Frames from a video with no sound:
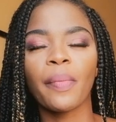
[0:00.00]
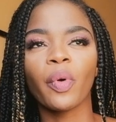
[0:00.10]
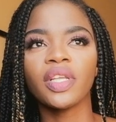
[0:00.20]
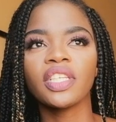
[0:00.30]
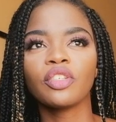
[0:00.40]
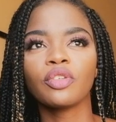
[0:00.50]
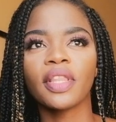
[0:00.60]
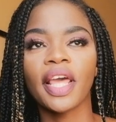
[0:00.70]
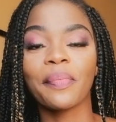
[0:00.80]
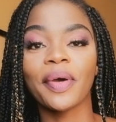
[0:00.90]
I've been wanting to
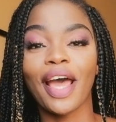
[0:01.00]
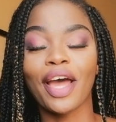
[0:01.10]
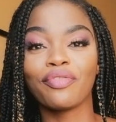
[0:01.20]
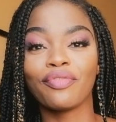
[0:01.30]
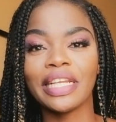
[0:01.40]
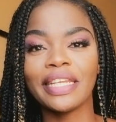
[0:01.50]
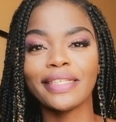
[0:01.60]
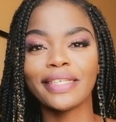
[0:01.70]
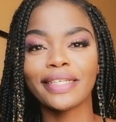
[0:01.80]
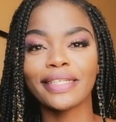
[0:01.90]
do that, but I
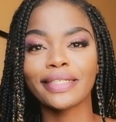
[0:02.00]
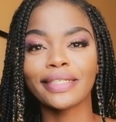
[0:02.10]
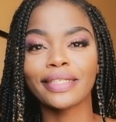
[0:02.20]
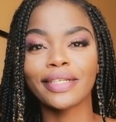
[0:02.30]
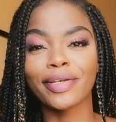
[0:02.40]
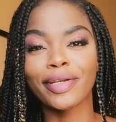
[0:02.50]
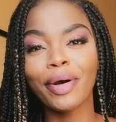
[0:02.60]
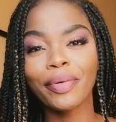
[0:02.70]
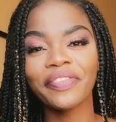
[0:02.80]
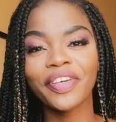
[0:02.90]
really didn't
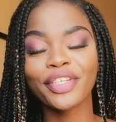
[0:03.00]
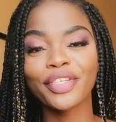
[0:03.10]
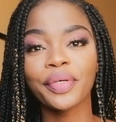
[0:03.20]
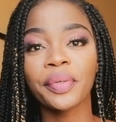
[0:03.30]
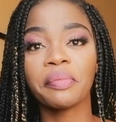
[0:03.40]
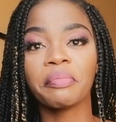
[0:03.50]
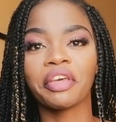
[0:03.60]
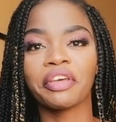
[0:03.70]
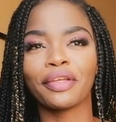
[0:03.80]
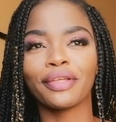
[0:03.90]
know if I should do it
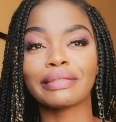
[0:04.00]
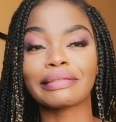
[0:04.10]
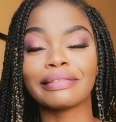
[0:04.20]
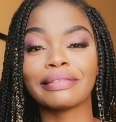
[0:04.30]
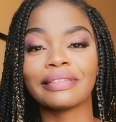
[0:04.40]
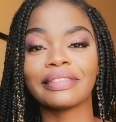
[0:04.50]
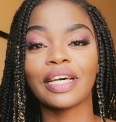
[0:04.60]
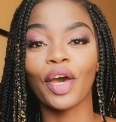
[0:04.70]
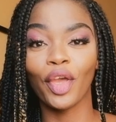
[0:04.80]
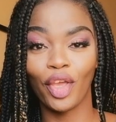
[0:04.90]
because
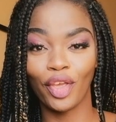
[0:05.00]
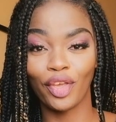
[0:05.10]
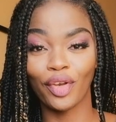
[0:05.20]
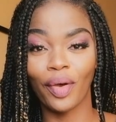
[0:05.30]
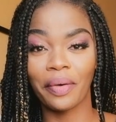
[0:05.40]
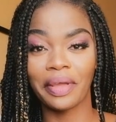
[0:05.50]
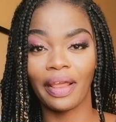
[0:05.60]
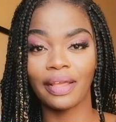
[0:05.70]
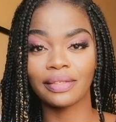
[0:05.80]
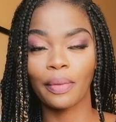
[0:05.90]
you know how
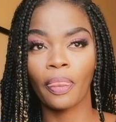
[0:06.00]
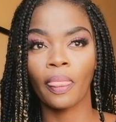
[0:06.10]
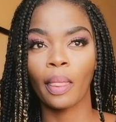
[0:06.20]
it is,